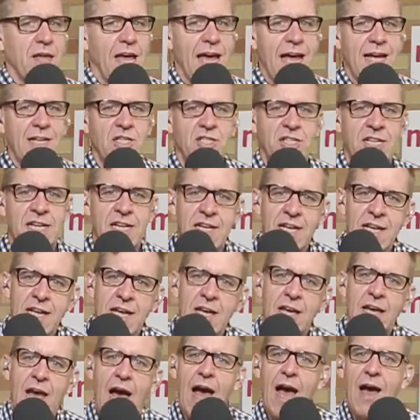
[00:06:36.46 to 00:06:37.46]
Angie
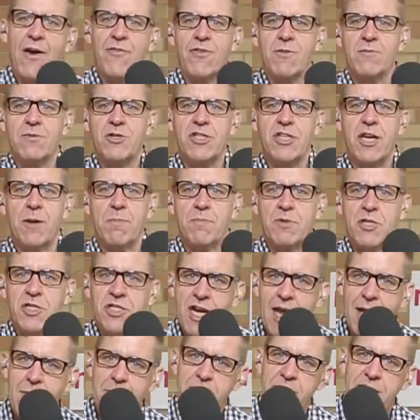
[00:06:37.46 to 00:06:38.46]
from Ship
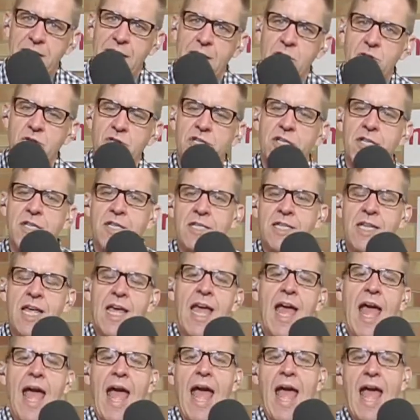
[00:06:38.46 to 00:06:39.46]
Shape Solutions,
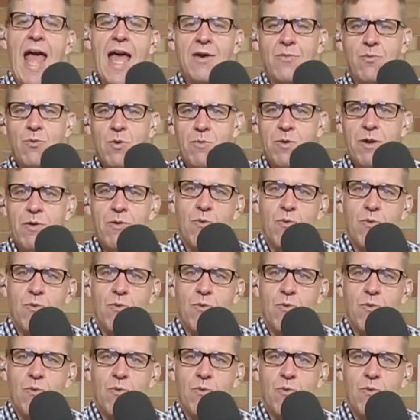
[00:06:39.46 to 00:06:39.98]
and we'll be